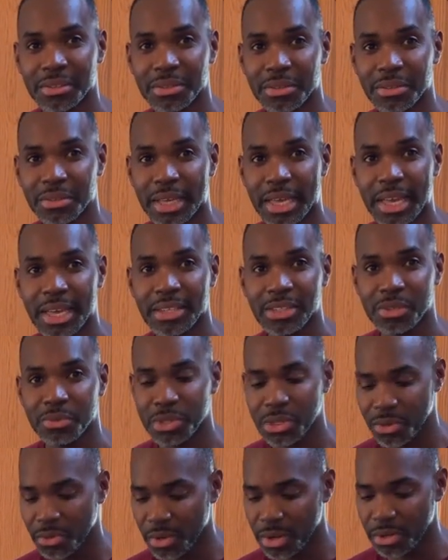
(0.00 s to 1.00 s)
Okay, so we
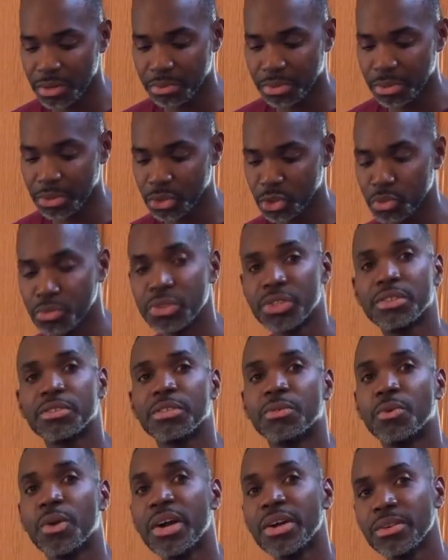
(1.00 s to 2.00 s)
don't want to pull too much of the
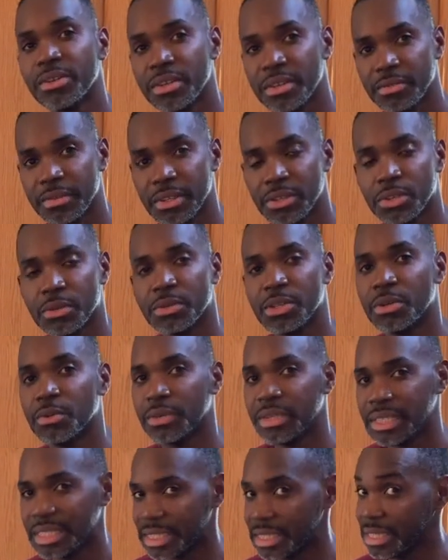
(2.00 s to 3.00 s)
water out of it, so we don't
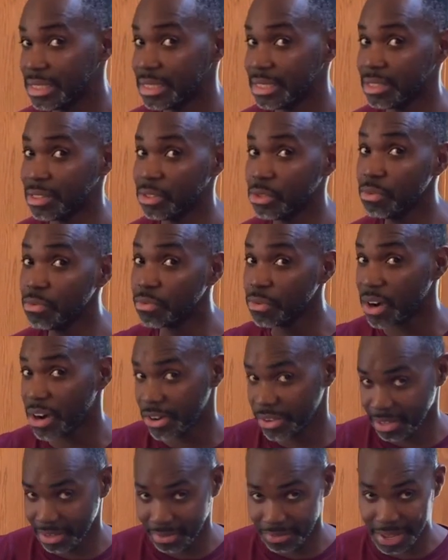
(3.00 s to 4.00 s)
want to season it too far
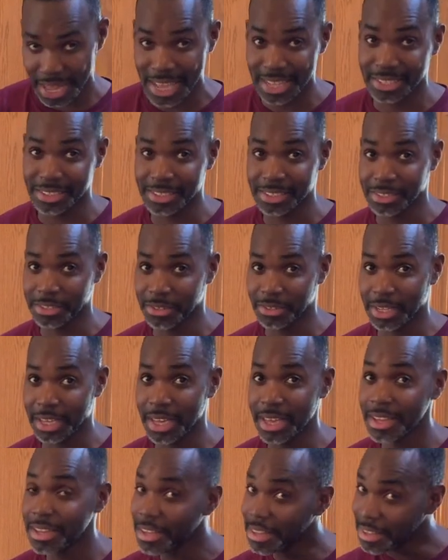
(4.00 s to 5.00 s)
in advance.
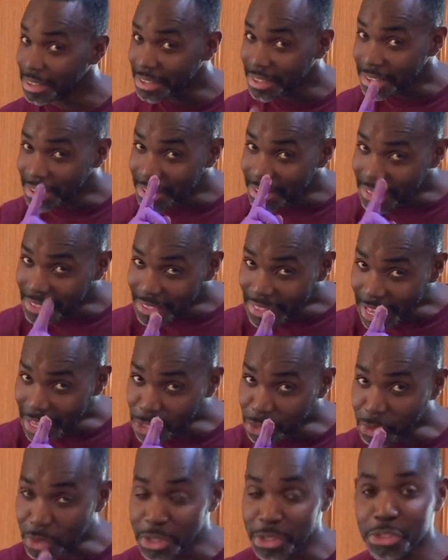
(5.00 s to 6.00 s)
Okay,
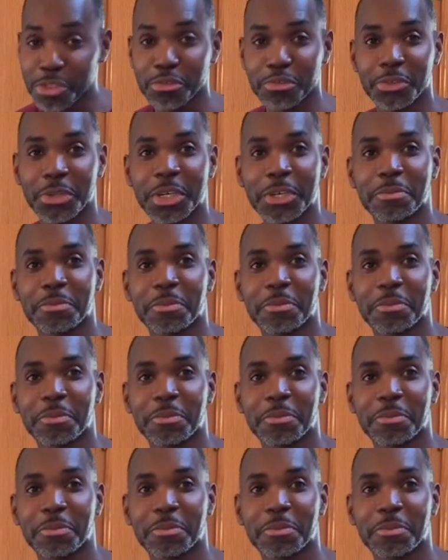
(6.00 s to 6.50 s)
that's when it's free.